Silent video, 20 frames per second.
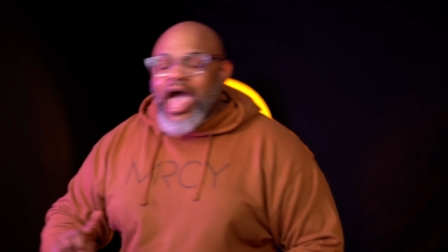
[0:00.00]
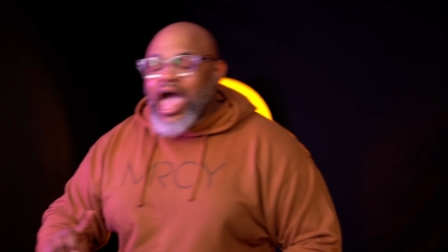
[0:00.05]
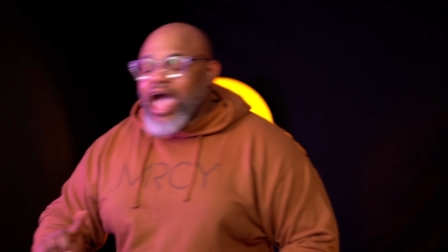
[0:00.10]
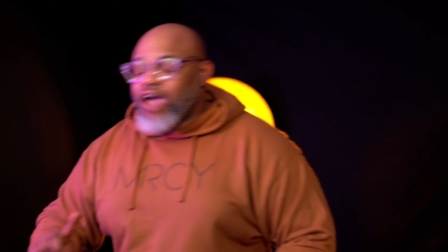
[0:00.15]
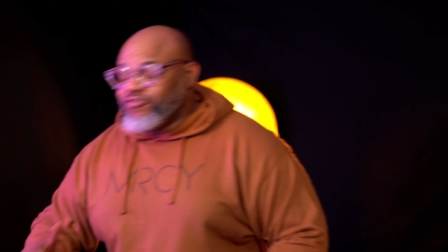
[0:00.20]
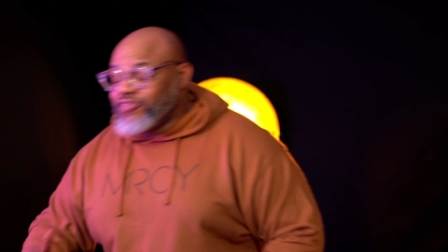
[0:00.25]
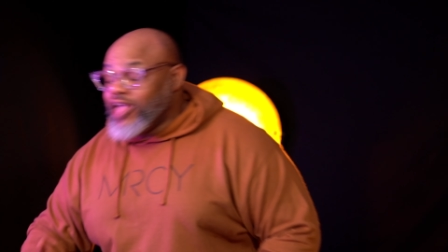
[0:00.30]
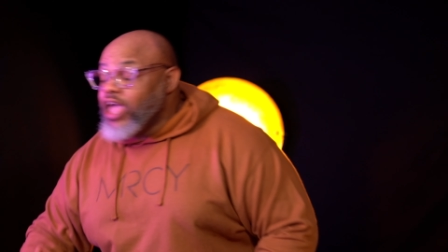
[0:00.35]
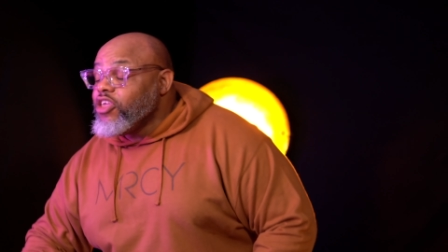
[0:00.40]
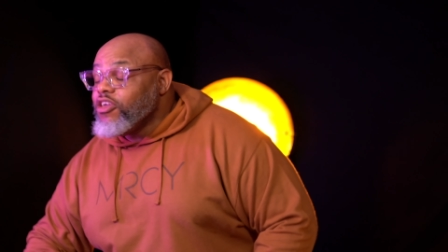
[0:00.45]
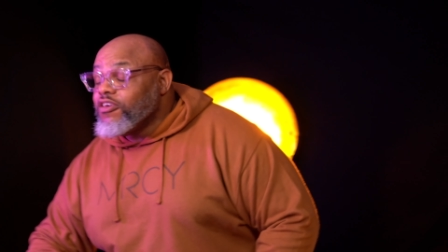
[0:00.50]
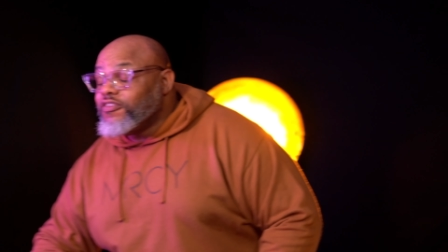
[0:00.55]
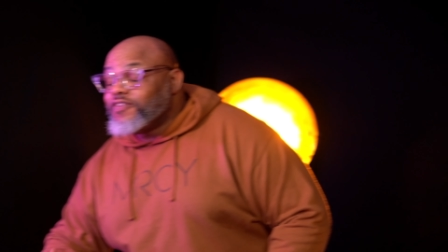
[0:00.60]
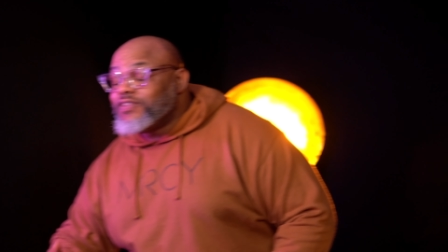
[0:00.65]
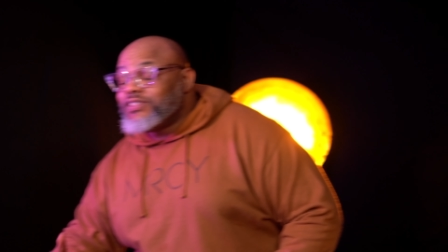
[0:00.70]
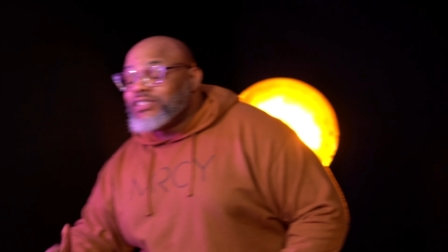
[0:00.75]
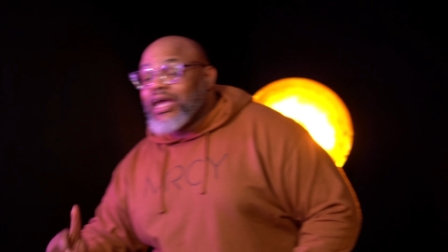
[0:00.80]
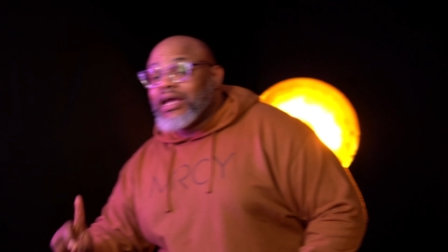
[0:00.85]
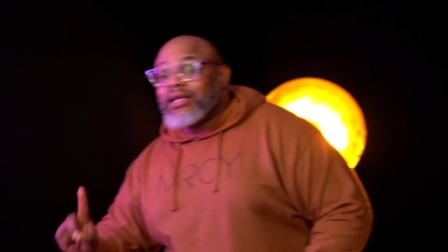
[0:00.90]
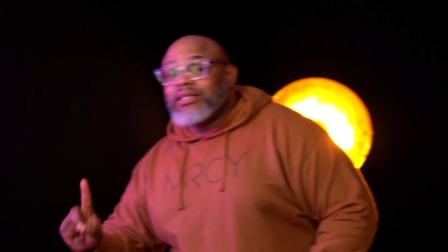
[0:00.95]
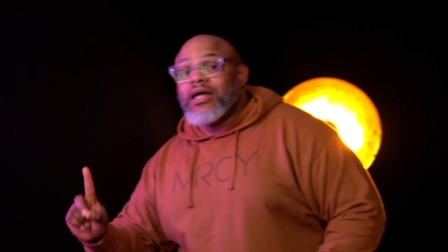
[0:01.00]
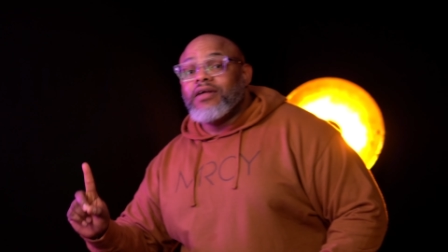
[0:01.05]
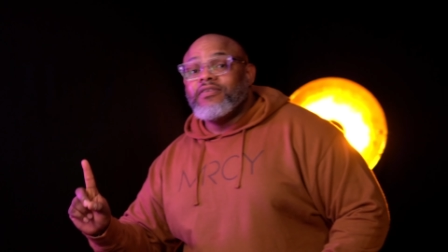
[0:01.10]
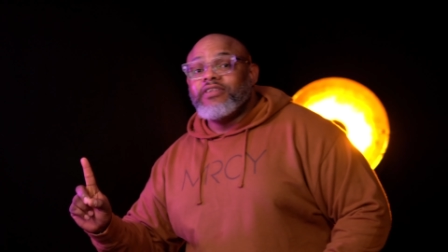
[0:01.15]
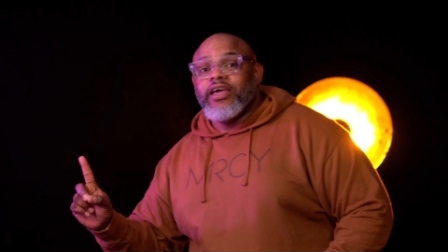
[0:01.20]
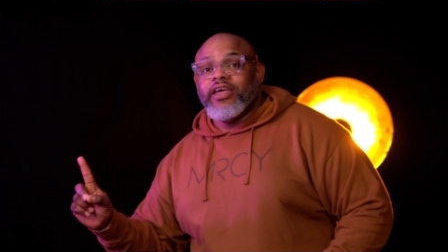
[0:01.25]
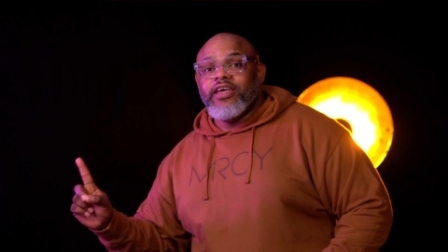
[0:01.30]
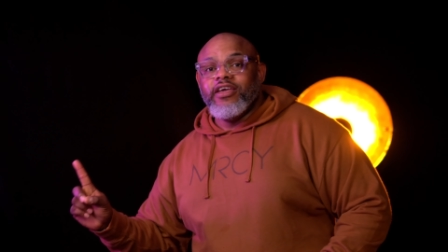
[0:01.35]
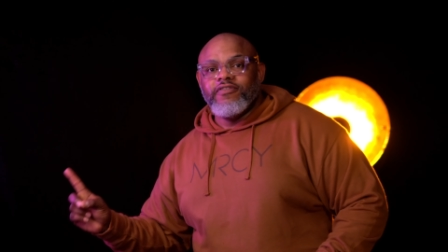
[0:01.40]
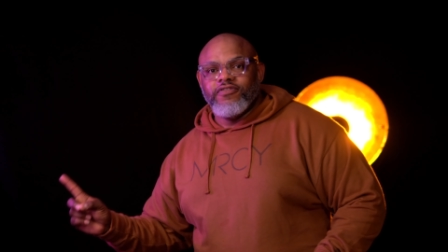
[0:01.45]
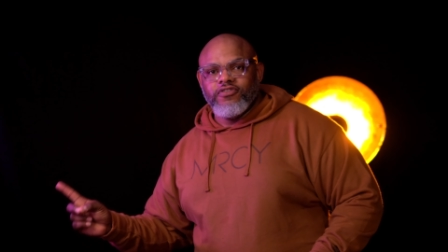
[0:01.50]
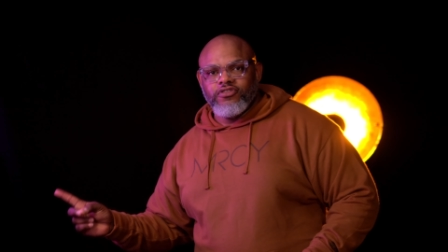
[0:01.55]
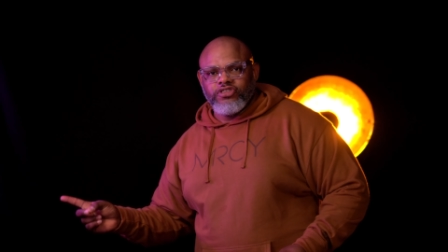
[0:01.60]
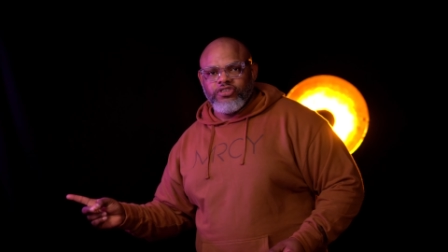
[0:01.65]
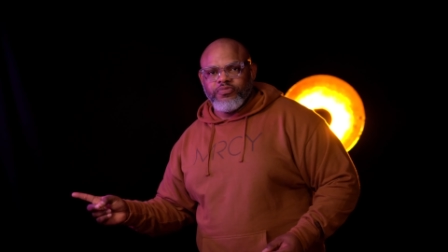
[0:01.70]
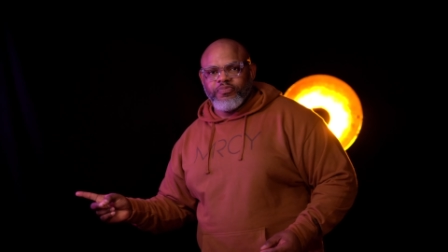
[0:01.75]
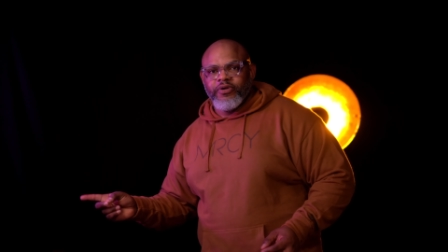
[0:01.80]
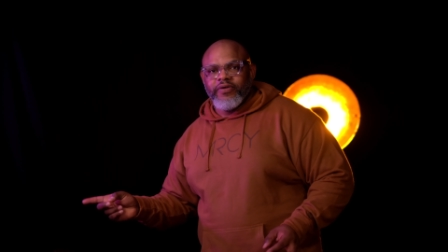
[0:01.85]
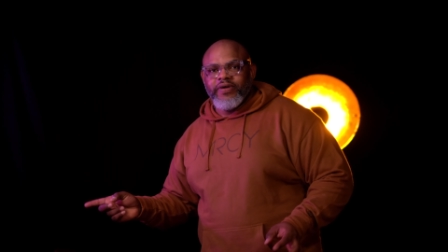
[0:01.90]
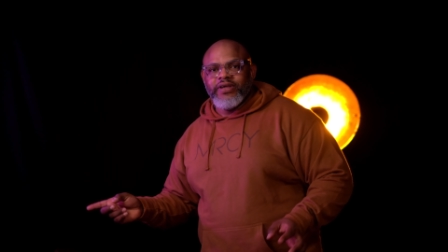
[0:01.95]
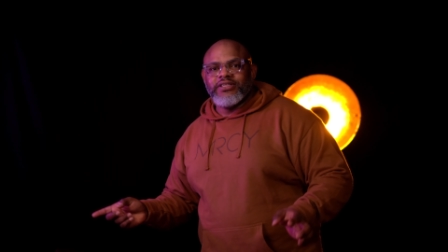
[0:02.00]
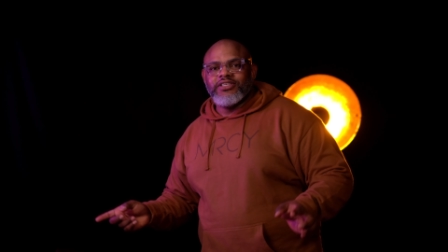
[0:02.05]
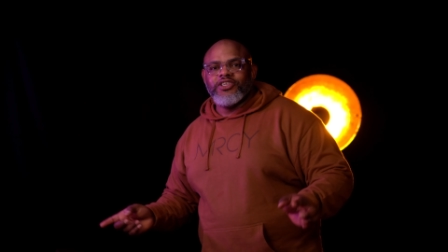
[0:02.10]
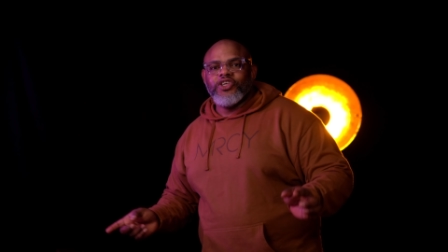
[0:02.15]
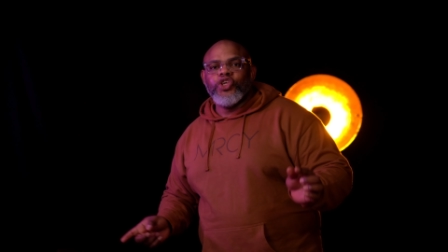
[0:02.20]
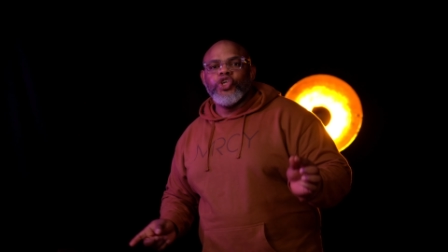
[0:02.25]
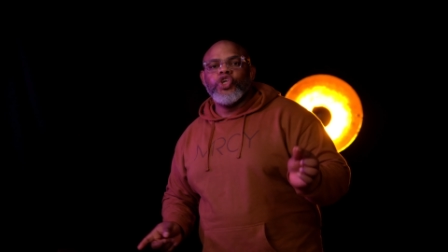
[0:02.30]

after you've checked out the evil spirit,